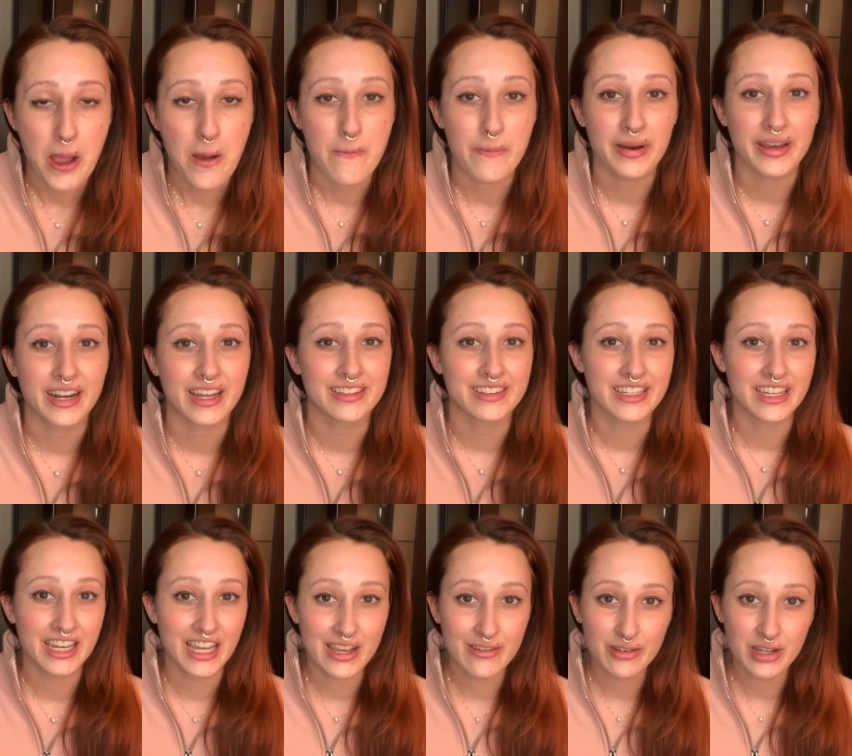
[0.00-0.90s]
but I
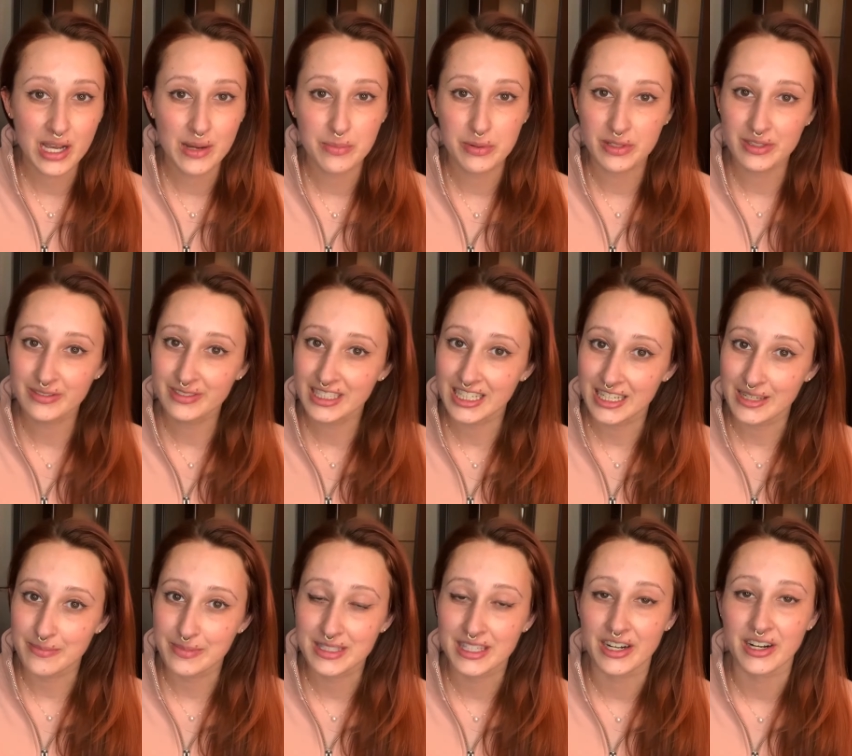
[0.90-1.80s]
think I have a couple of
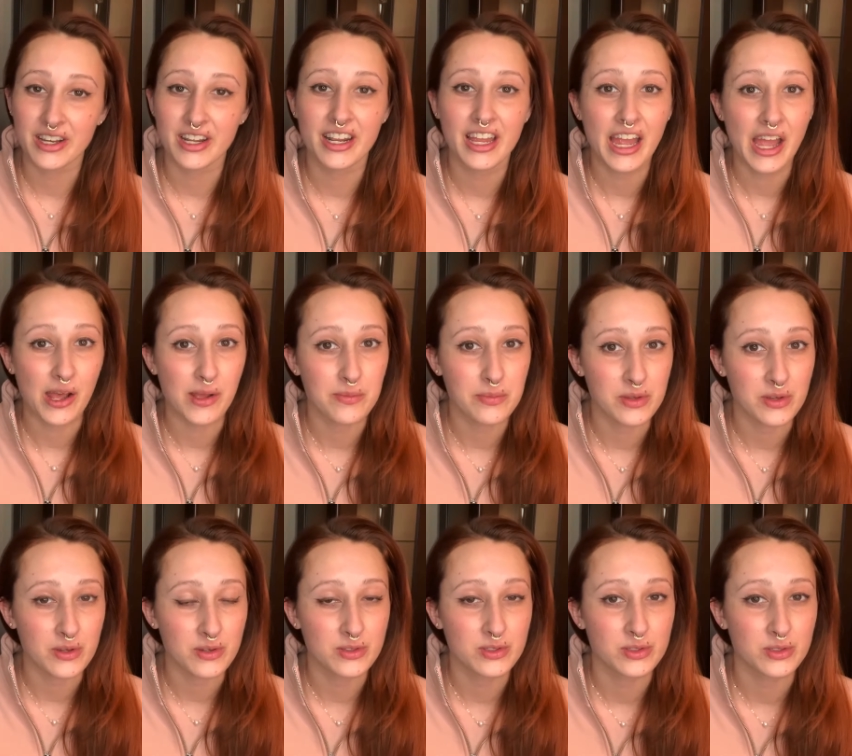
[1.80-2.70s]
tips that are going to help
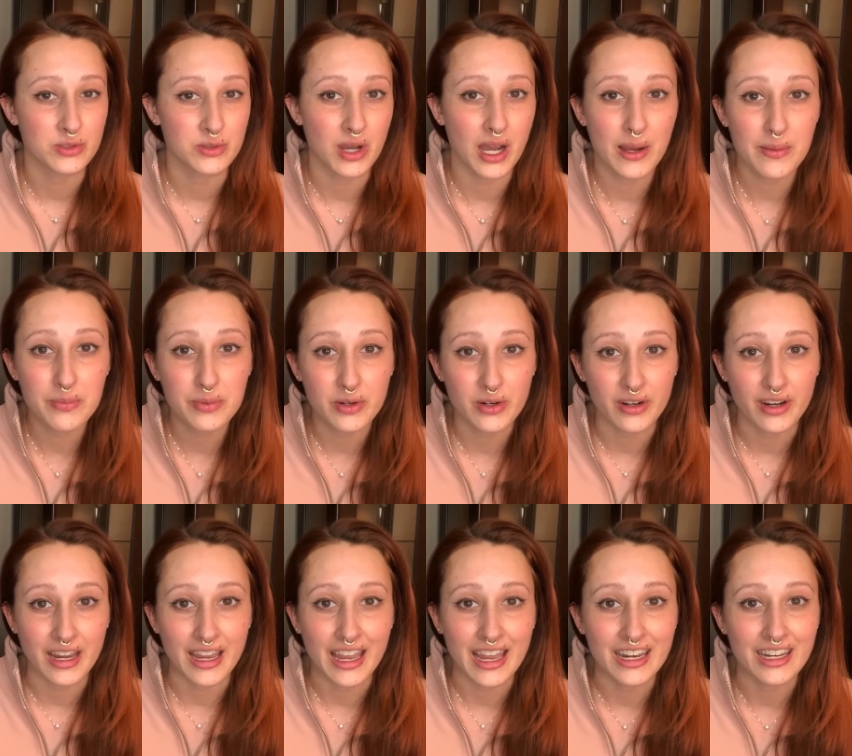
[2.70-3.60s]
you to
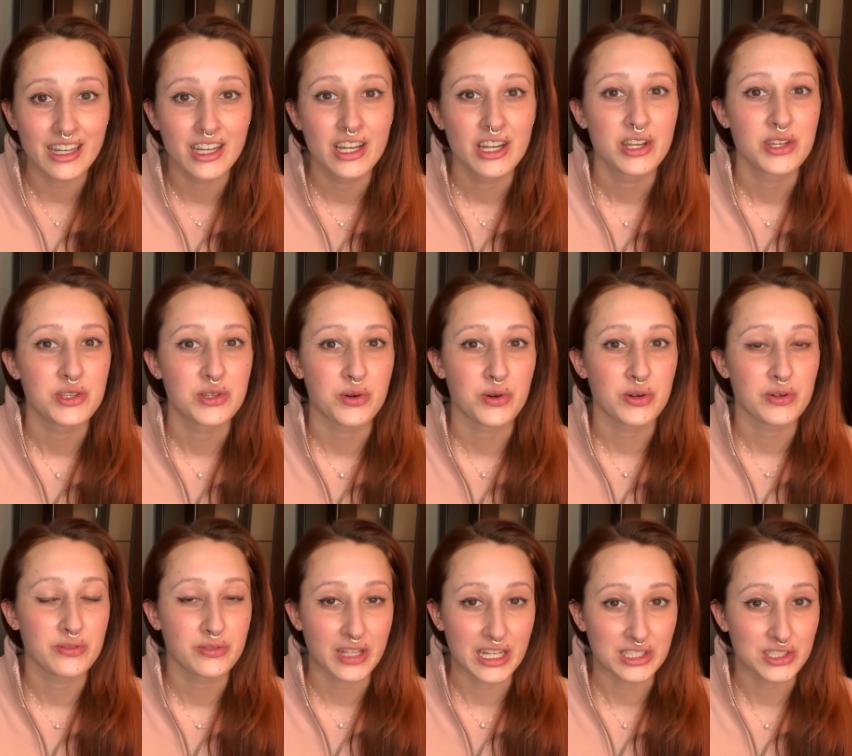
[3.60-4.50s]
upgrade your
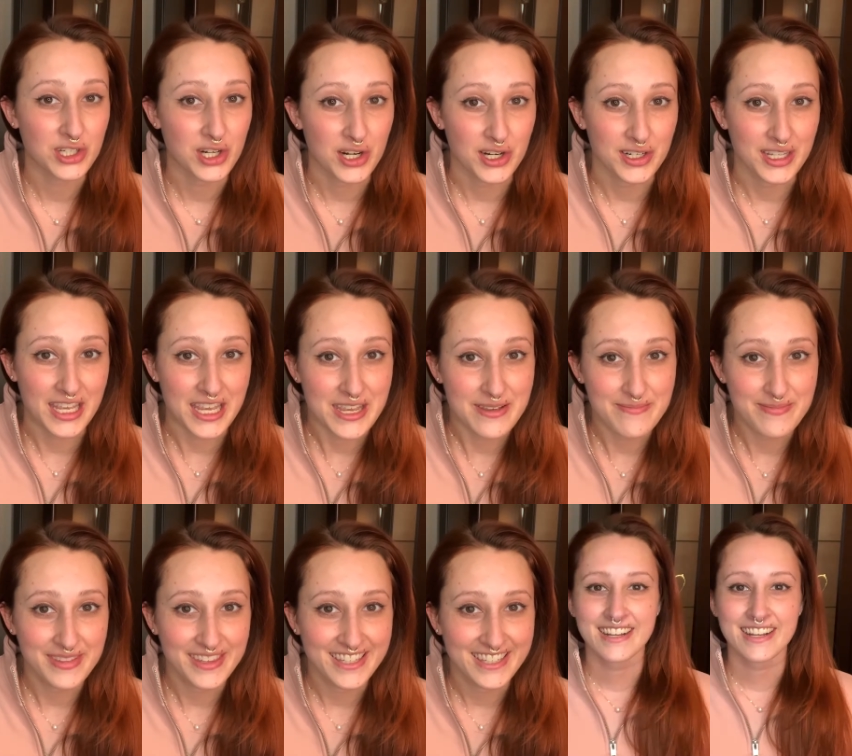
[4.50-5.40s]
flashcard game.